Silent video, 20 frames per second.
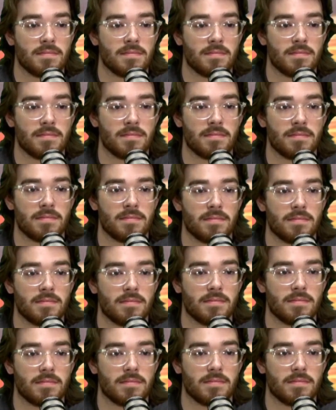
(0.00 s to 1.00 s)

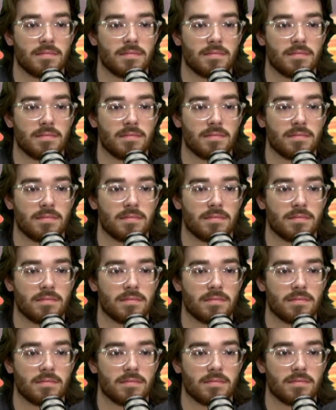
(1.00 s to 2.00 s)

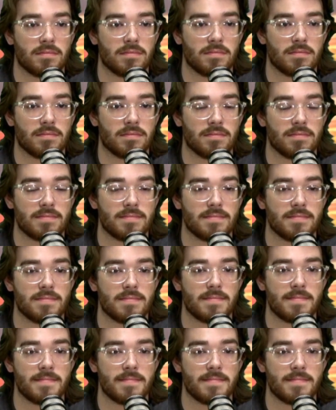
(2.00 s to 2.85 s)
No words are spoken by the person on screen.